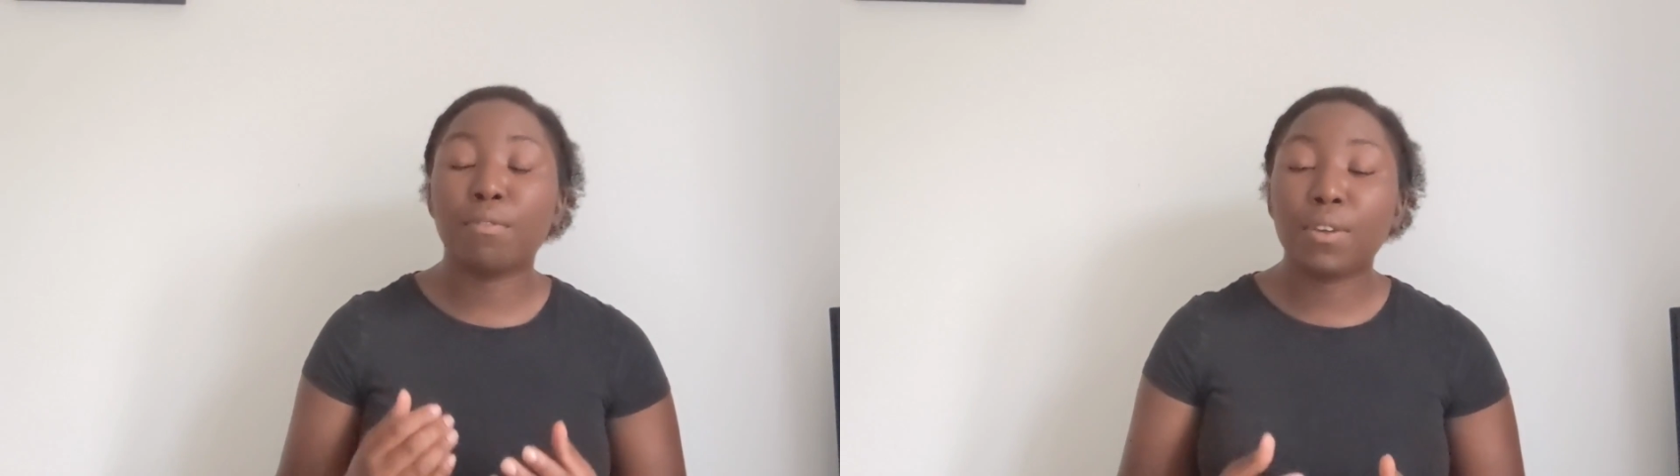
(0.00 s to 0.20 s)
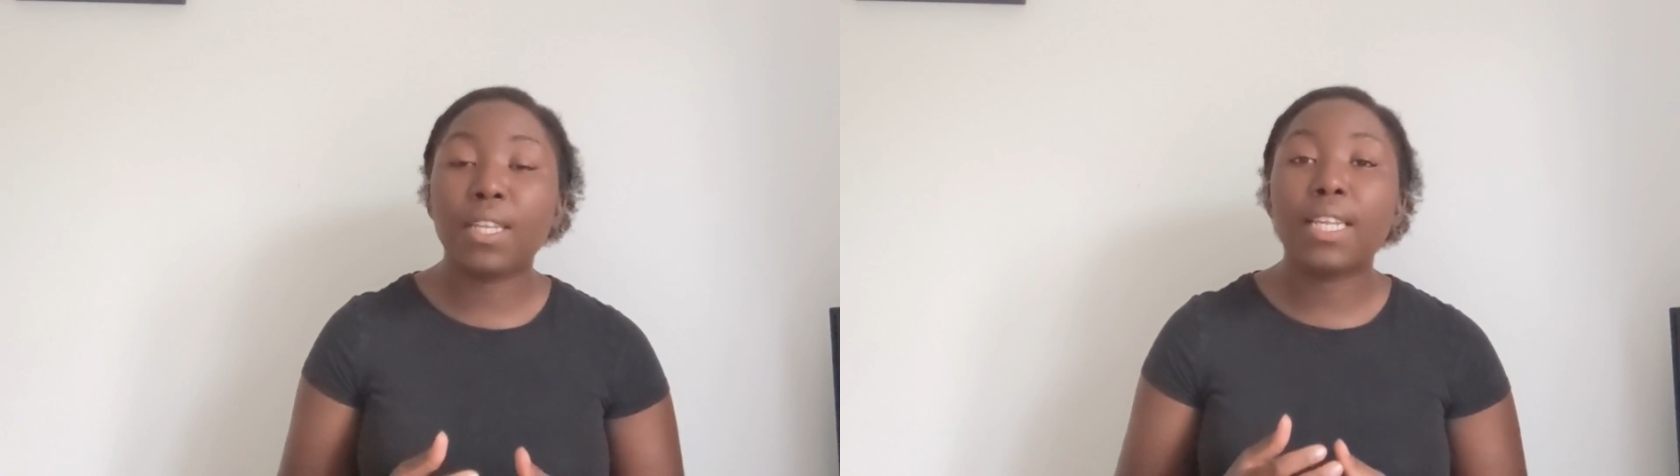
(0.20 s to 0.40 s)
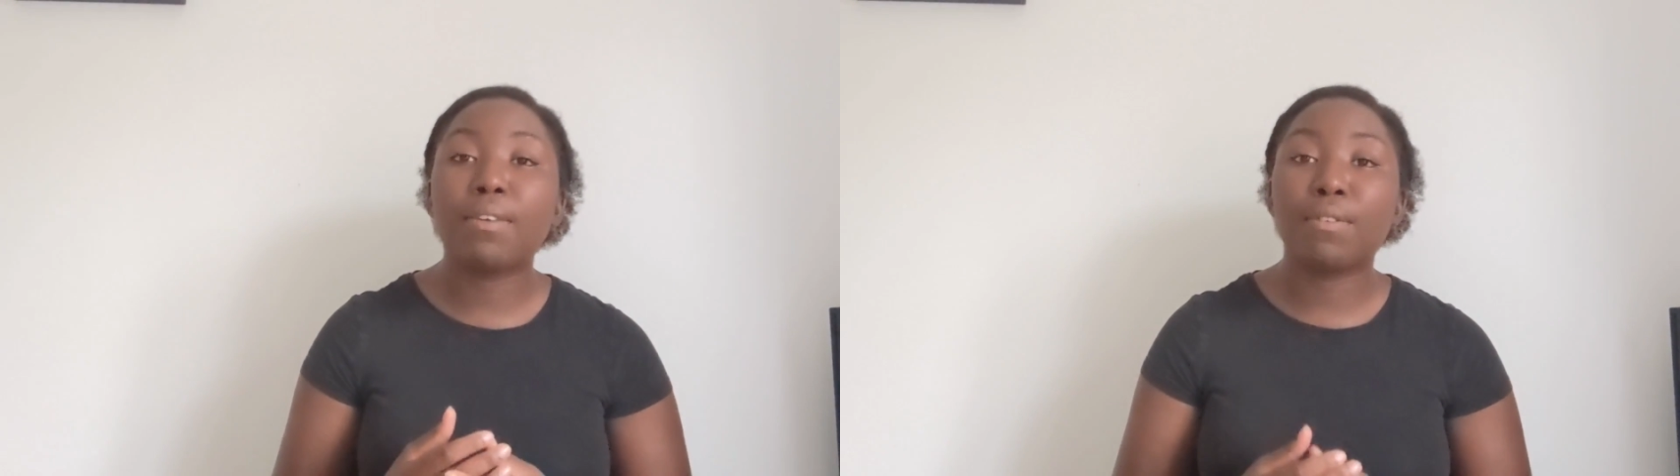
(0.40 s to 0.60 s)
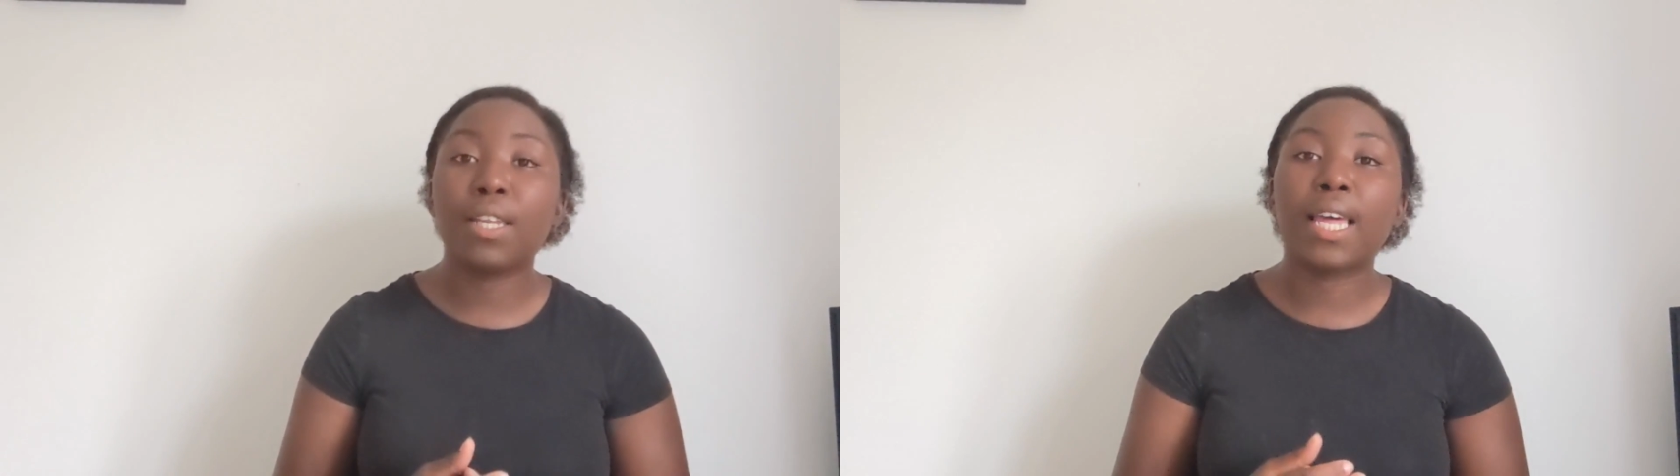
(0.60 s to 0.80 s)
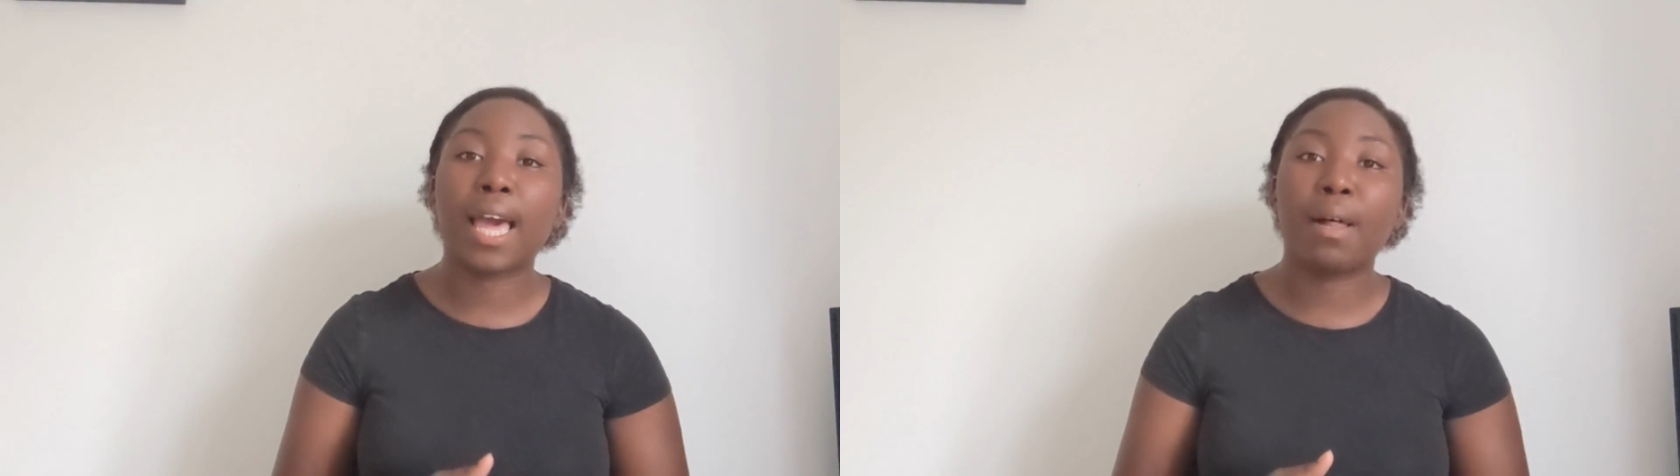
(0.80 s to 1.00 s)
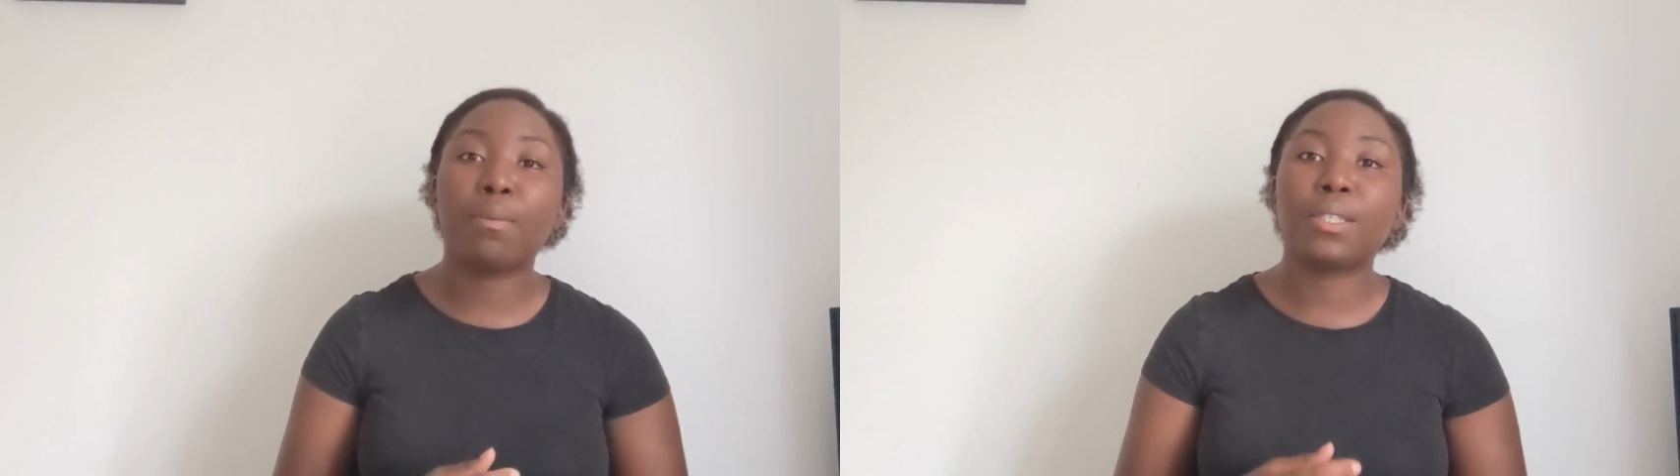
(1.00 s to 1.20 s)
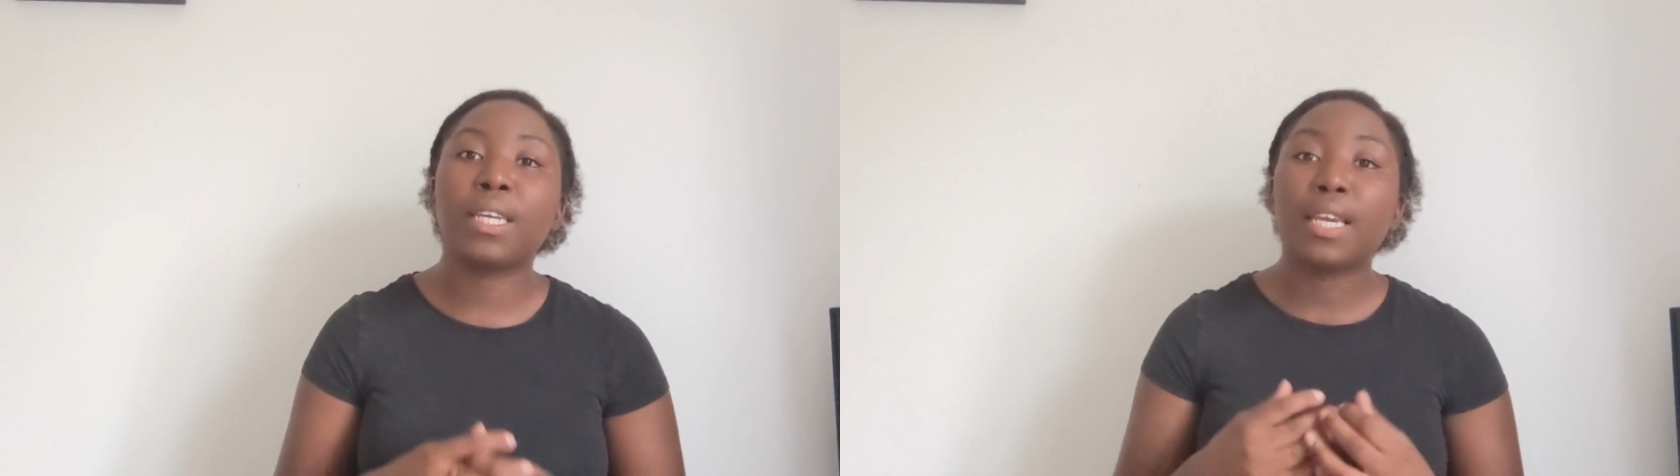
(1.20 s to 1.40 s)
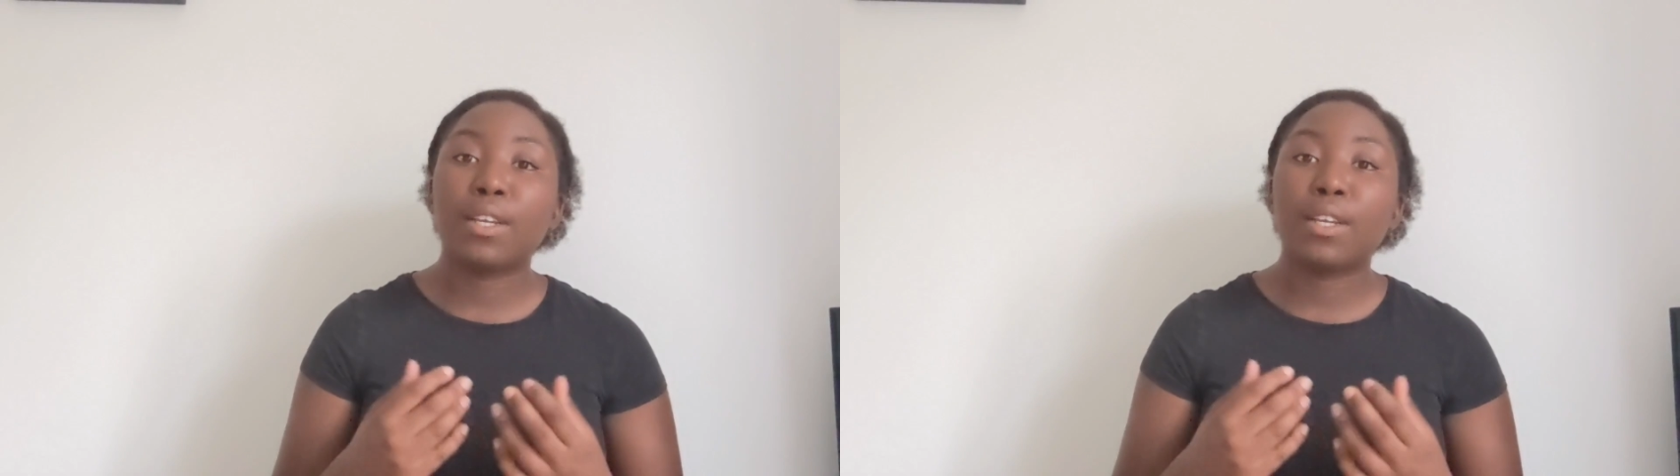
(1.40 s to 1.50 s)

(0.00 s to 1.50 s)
really helped